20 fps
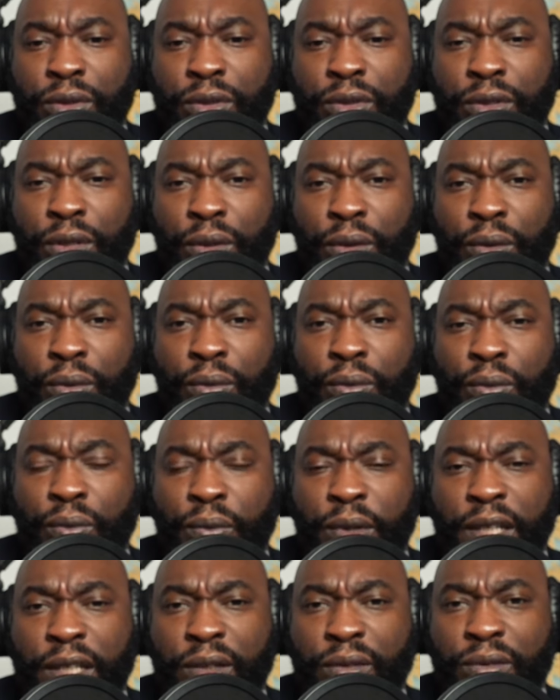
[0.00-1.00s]
So
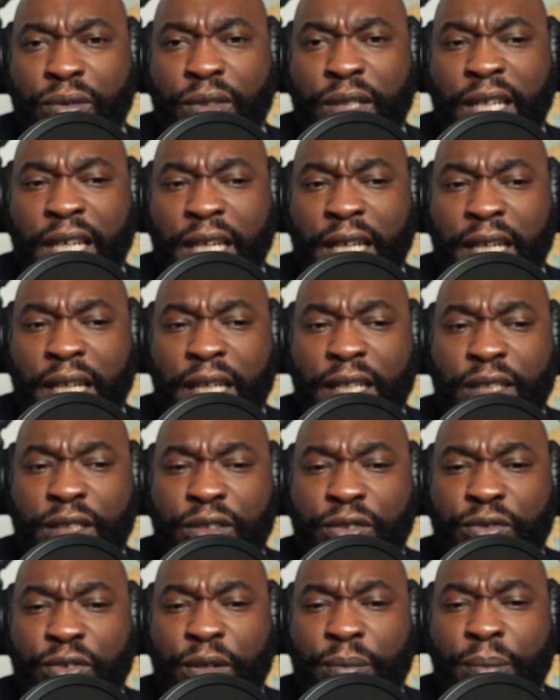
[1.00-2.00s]
when you get
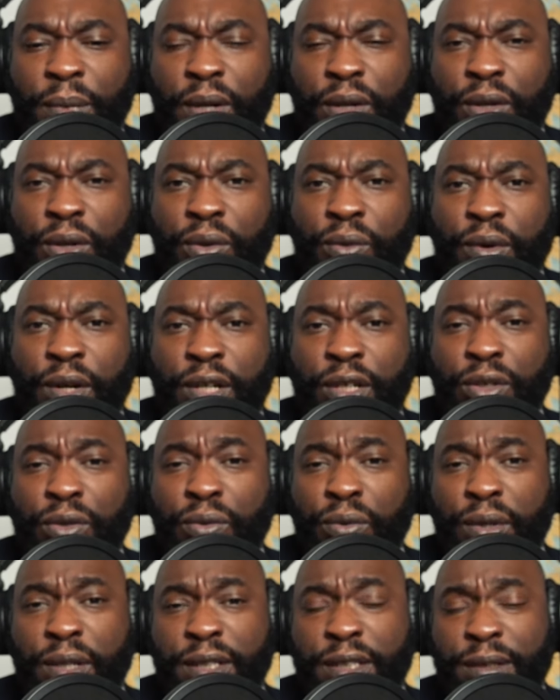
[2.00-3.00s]
into a mode where you
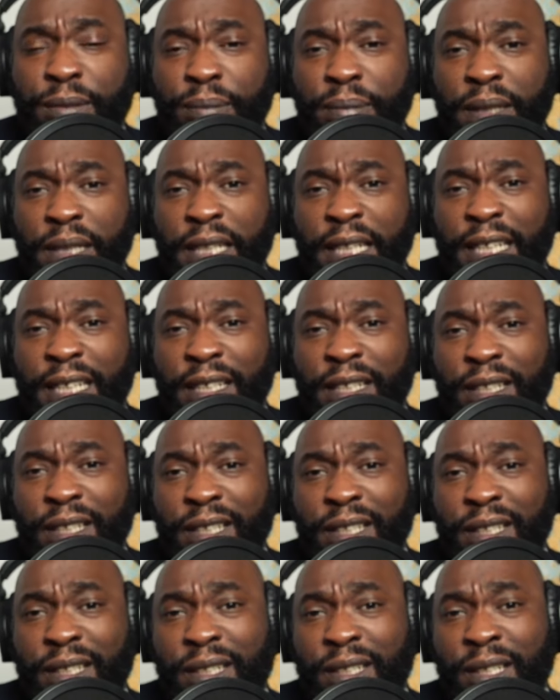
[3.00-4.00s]
want to be
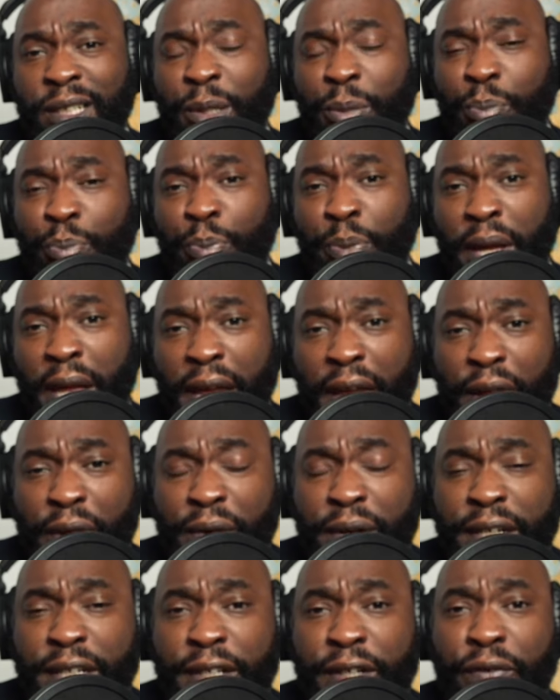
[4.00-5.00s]

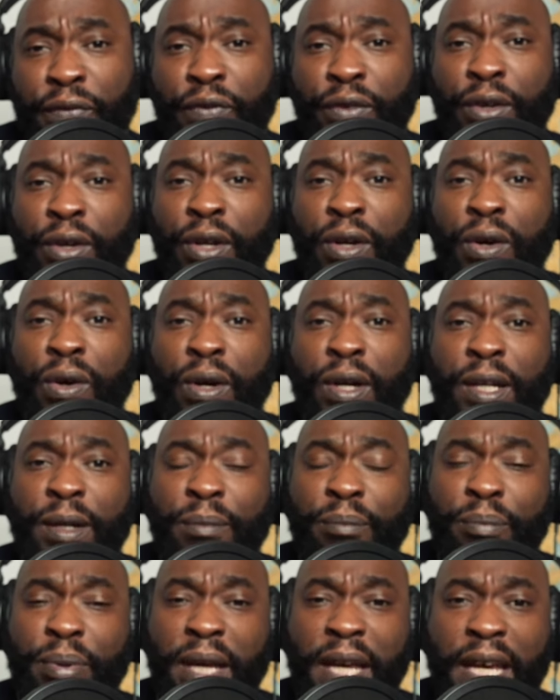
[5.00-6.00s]
comparative or
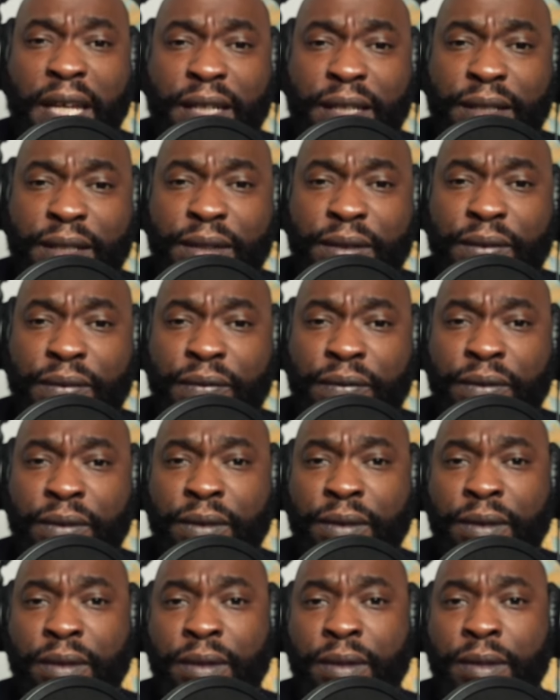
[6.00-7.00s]
competitive,
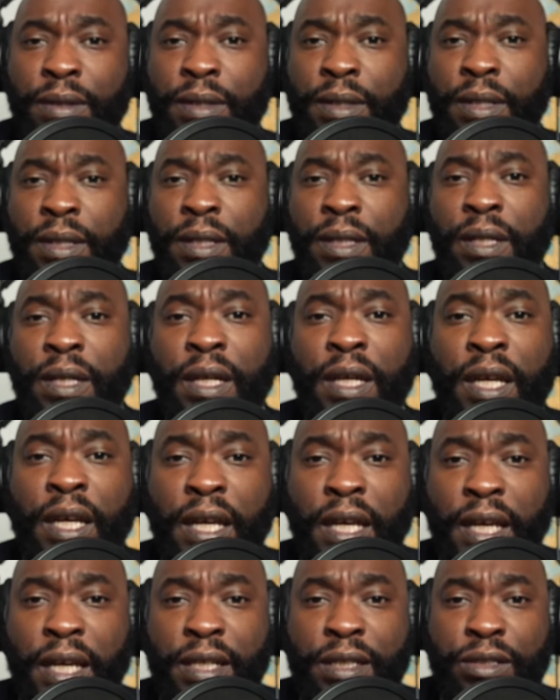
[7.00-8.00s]

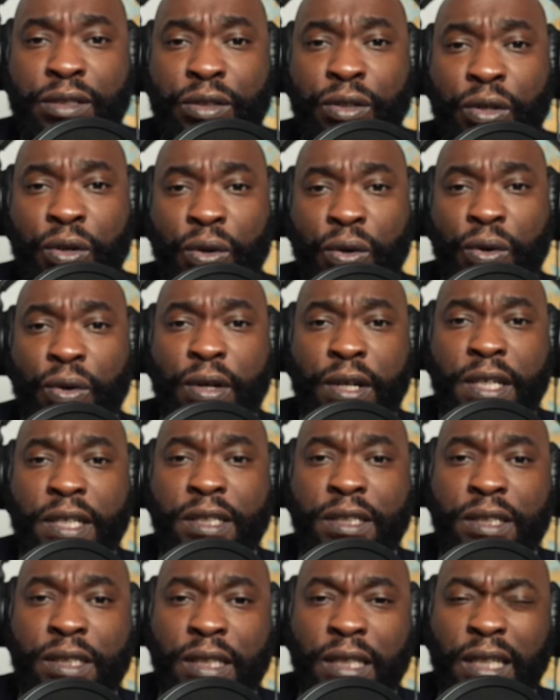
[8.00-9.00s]
it's
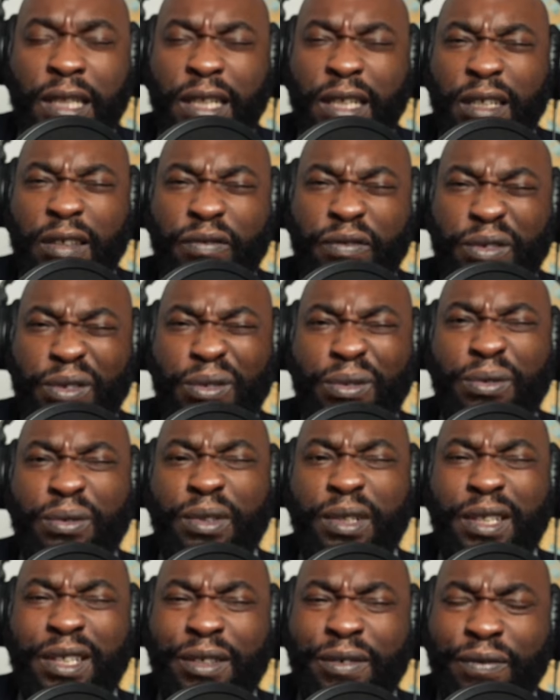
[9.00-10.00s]
going to leave you
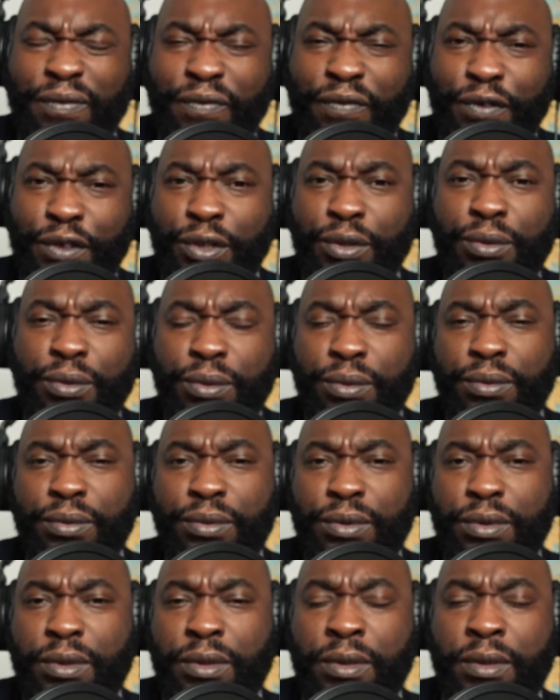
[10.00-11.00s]

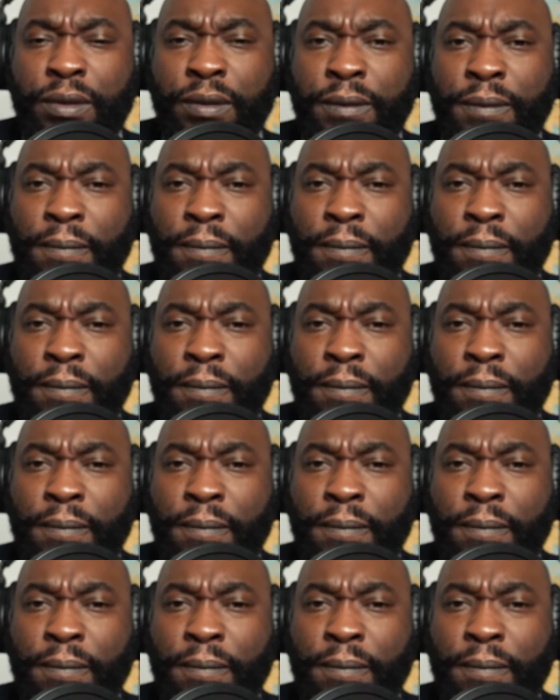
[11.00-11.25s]
confused.